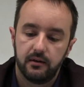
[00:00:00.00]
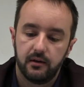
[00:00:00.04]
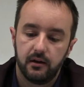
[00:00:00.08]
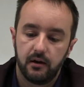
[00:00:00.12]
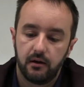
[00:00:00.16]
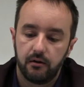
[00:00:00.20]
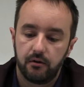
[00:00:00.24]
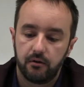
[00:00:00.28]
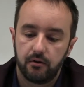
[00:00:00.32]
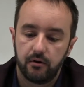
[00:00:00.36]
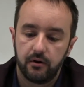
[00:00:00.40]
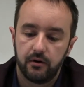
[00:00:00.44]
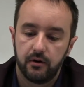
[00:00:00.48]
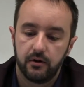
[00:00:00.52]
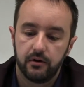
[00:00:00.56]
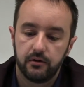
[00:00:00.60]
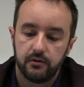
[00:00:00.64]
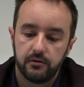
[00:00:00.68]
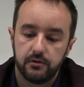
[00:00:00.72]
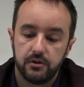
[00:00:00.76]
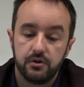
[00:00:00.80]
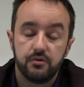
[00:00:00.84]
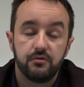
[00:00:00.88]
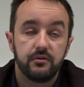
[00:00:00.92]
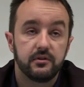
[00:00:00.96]
in
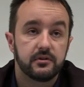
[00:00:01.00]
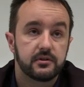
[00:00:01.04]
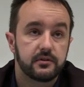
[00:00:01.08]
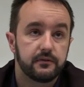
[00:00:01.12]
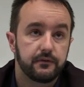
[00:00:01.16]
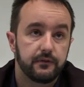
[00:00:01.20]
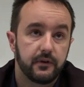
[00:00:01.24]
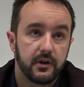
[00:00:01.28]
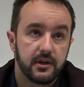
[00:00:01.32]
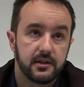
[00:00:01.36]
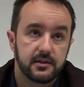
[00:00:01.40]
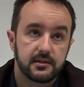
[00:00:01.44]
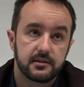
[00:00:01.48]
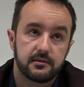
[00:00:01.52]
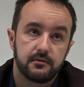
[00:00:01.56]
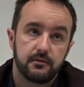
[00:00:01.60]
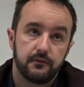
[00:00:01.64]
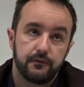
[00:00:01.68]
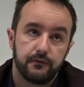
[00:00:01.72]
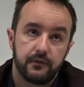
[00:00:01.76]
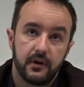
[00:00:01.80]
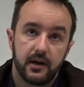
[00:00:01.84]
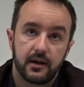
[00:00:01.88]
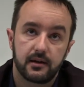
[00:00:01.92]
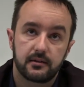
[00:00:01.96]
our new
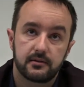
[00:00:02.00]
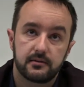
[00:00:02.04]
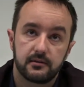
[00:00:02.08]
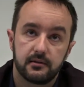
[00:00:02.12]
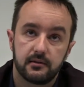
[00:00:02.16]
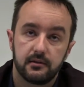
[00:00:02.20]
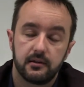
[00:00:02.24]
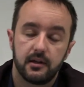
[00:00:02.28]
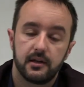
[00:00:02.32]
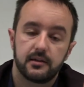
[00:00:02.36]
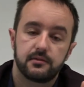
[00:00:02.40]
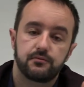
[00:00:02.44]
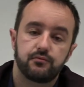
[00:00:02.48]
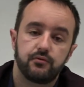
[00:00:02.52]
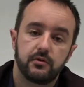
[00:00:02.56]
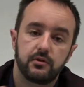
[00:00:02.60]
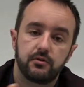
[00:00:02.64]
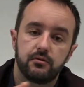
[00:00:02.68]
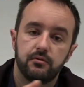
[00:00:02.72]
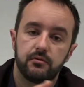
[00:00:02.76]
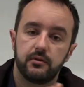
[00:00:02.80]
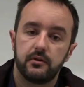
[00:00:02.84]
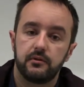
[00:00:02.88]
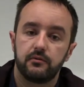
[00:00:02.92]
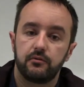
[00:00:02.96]
interface the fact
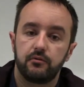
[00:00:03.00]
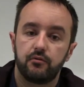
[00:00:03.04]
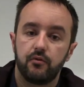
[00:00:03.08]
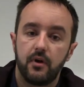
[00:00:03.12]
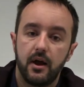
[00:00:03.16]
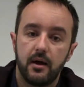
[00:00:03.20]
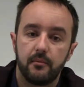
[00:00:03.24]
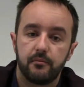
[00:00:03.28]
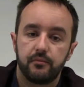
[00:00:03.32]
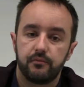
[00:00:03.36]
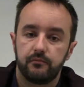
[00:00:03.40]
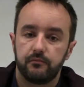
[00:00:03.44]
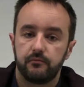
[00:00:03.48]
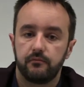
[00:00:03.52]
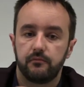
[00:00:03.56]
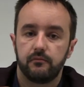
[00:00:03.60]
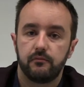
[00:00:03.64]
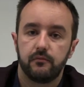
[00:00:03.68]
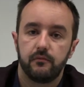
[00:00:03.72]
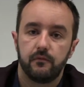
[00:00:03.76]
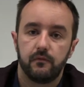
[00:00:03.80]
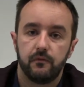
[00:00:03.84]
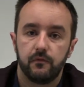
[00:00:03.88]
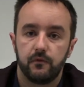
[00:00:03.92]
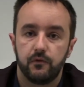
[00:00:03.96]
that we could grab
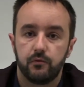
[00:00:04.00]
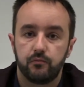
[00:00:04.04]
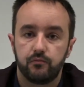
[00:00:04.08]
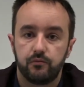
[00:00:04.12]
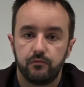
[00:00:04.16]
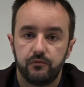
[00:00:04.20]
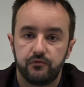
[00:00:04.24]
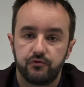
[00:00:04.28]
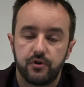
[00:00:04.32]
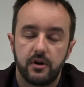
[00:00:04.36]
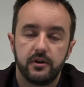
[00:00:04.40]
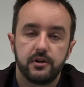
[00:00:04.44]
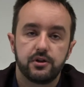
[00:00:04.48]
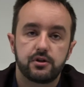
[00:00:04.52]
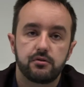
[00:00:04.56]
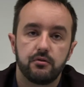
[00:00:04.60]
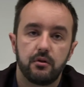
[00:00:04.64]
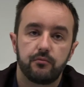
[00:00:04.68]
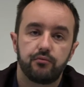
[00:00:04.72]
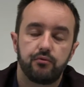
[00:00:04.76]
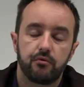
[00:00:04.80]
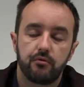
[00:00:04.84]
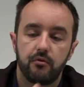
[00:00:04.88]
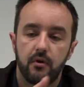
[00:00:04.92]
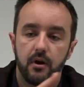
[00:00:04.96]
the
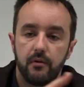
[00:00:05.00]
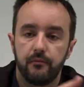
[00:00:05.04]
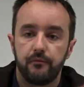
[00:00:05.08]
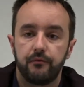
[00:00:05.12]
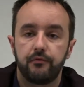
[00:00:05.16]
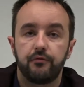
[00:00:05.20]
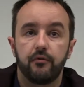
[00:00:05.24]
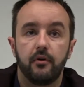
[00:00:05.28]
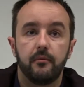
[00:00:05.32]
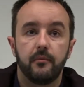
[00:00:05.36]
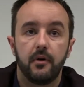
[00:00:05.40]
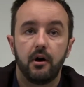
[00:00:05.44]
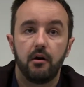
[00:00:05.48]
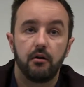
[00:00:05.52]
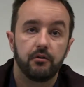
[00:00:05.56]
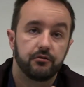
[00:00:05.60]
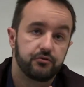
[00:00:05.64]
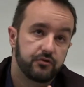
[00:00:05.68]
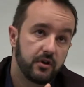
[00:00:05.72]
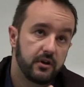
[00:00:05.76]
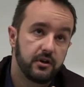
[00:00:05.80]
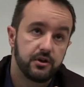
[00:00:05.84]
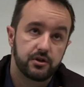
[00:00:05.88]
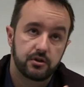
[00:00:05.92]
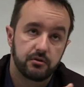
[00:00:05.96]
traditional program from
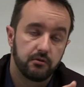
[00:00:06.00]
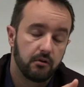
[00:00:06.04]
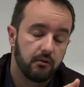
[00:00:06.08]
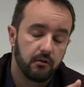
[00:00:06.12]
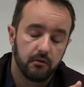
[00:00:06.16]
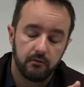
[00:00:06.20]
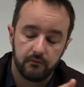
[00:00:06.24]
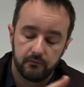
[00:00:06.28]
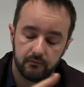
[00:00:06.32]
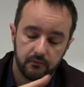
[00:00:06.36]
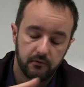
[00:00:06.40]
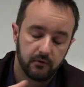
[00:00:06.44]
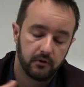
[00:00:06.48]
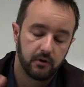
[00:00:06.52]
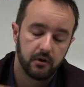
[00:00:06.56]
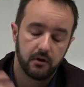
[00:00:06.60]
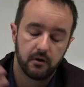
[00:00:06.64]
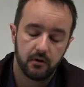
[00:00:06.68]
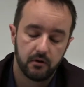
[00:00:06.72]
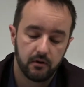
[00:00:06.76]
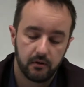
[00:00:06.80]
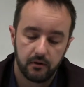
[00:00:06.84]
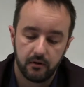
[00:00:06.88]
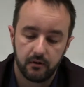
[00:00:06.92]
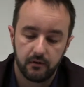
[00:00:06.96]
our traditional
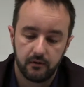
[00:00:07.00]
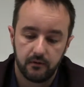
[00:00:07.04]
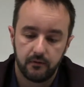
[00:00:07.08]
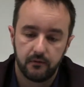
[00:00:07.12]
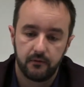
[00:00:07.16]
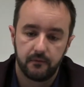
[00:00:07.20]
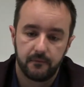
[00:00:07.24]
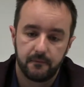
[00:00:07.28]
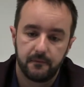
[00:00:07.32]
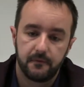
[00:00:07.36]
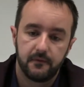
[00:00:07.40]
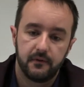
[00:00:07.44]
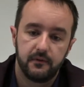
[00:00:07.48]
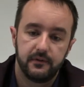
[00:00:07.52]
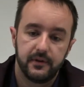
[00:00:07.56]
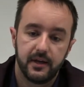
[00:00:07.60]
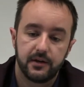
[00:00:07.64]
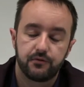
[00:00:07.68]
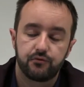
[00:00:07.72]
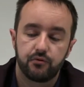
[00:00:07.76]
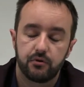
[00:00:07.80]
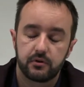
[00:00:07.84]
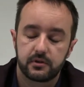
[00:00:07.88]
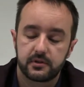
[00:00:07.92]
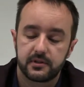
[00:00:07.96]

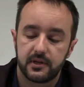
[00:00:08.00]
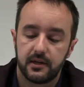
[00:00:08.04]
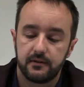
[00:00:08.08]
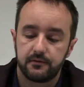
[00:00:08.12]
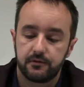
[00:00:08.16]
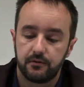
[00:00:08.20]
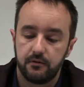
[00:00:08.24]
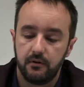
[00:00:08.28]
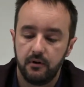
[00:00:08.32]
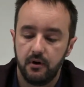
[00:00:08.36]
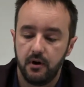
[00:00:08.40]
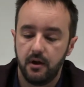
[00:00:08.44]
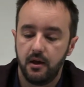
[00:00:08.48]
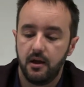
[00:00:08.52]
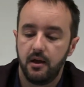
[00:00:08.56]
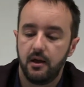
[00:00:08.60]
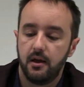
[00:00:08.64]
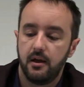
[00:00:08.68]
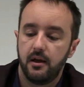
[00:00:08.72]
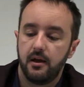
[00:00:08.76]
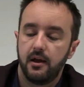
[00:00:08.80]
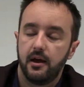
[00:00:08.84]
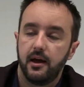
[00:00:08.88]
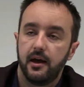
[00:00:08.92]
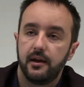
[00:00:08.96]
network center,
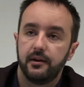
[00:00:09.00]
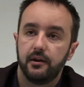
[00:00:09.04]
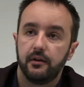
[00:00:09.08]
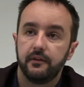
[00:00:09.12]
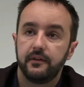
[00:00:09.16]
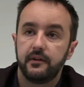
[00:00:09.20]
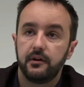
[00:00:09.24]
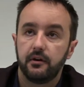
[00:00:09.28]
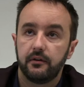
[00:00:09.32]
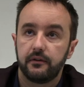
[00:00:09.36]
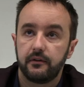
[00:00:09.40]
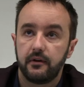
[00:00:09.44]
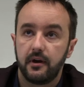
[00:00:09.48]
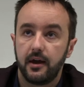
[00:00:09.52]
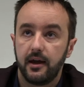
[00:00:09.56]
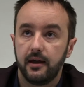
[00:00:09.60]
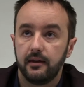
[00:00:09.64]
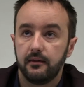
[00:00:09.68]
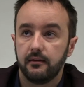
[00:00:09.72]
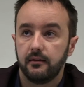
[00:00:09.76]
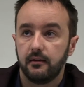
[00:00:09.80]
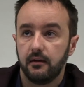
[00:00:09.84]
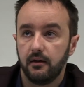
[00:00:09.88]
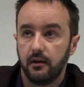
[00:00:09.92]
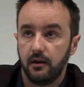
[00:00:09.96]
and on the
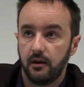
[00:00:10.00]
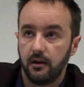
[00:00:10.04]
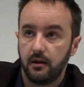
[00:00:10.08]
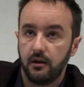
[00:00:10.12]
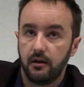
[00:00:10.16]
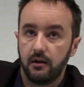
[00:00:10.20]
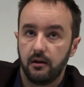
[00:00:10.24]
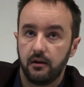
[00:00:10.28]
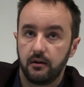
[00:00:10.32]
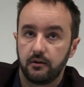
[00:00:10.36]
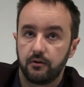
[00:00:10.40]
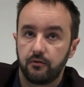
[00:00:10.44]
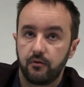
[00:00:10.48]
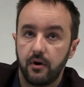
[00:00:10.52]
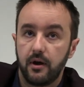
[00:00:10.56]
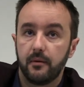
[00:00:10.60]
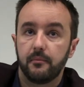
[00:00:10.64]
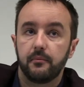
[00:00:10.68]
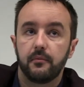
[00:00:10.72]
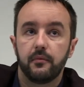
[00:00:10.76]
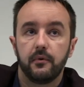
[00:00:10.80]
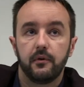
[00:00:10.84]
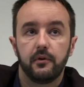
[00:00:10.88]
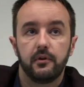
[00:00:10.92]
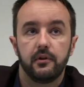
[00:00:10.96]
other hand
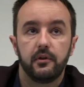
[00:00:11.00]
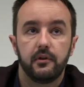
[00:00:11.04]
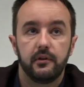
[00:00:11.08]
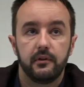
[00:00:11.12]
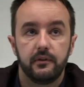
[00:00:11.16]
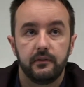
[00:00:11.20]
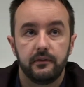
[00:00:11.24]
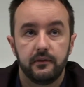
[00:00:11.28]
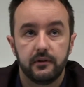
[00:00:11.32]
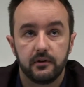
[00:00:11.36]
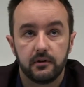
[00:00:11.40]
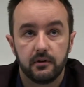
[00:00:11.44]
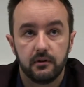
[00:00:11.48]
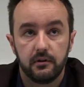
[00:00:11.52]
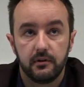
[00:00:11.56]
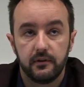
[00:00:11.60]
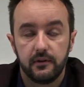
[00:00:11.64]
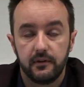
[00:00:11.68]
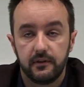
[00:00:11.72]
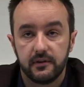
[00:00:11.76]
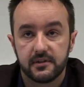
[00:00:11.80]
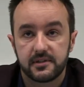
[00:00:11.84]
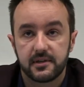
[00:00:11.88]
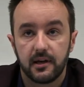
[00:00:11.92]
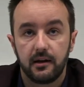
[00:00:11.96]
grab
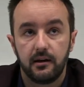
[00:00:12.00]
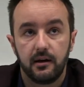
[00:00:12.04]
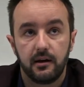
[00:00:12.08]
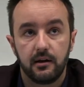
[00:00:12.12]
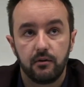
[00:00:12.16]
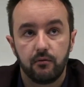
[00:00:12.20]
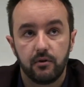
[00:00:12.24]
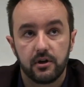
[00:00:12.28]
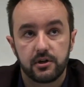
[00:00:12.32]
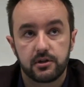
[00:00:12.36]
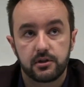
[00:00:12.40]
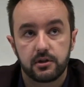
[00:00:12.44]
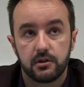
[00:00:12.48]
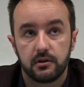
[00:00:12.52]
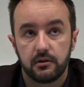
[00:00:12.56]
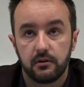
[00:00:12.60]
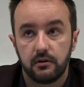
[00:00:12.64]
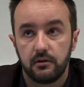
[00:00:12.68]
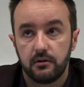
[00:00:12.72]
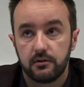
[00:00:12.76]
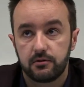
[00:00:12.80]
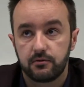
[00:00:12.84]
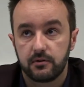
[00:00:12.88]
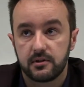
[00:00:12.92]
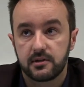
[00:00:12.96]
the sign
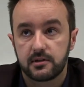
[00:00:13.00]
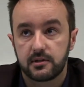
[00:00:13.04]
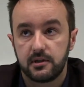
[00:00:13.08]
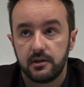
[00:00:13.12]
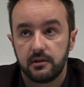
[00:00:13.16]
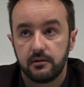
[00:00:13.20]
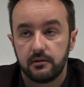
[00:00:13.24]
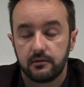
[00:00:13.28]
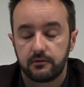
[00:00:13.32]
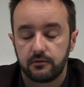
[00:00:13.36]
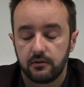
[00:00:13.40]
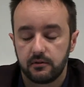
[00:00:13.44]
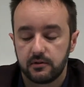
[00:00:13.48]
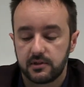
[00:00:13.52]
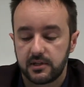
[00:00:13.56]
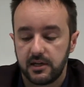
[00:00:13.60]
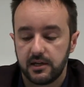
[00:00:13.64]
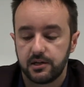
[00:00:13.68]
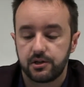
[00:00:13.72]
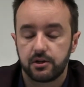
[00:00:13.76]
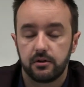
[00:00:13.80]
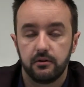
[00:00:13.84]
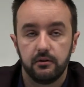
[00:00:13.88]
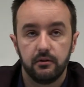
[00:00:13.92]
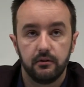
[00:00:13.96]
language
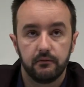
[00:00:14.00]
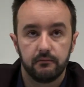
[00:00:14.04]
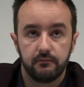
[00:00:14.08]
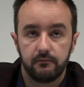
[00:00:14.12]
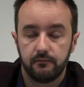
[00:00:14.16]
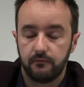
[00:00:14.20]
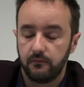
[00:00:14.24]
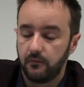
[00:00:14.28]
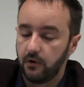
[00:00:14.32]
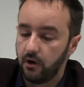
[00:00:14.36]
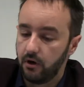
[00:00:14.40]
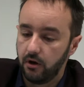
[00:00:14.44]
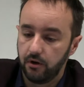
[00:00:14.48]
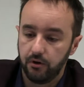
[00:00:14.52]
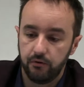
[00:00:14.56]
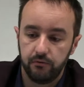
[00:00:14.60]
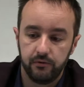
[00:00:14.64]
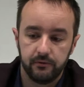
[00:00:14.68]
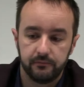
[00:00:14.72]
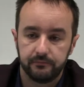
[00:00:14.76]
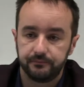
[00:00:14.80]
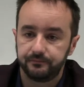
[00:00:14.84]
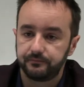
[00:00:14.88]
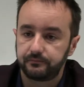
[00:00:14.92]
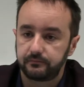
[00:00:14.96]
translation
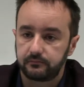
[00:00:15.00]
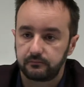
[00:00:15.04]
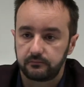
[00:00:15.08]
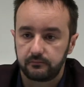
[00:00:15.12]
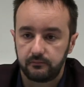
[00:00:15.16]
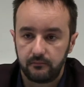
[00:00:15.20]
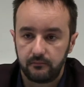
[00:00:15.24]
alone